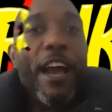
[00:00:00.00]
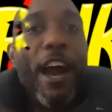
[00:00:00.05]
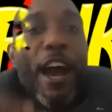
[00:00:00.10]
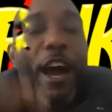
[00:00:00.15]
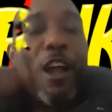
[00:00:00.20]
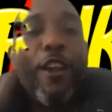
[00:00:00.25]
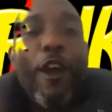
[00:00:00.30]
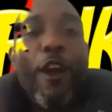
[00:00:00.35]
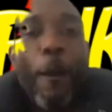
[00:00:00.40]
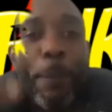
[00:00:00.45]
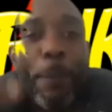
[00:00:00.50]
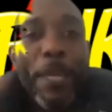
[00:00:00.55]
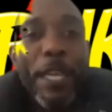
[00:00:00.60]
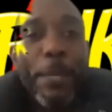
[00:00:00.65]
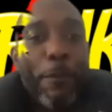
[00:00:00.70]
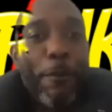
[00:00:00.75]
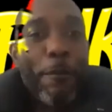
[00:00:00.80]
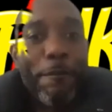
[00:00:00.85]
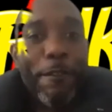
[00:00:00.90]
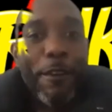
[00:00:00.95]
a lot of
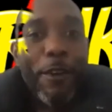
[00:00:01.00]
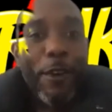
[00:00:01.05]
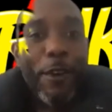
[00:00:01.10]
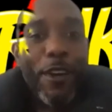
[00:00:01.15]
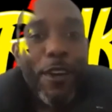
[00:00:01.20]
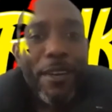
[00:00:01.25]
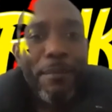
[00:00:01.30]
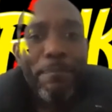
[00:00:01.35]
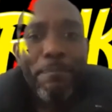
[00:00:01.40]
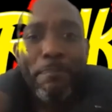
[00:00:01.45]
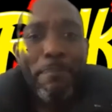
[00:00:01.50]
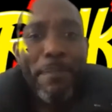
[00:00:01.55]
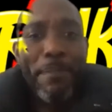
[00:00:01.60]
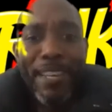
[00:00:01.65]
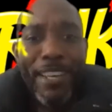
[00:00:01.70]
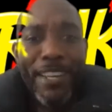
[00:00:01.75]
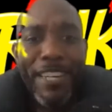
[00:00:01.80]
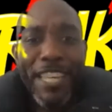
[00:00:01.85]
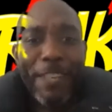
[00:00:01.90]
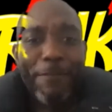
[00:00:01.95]
people feel,
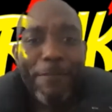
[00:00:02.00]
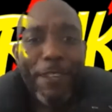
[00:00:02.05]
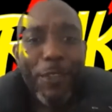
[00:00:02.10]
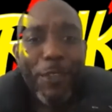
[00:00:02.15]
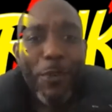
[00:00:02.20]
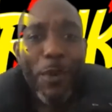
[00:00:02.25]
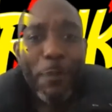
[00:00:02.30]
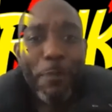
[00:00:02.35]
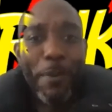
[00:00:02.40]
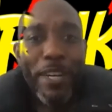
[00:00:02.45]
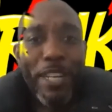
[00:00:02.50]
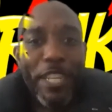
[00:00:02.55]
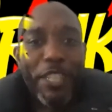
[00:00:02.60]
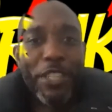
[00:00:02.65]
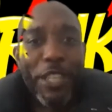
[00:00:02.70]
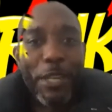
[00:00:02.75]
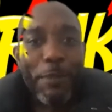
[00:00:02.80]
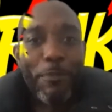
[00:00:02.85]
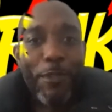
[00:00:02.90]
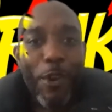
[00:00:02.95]
do I need to do
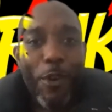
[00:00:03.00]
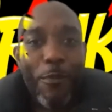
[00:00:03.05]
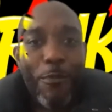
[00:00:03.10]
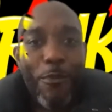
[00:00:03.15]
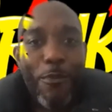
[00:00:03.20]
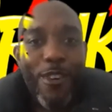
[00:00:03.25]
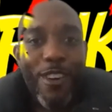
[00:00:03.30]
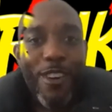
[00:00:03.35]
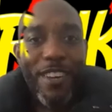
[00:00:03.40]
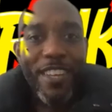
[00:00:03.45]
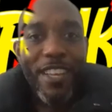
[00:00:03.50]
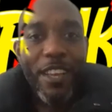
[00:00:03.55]
apprenticeship no more.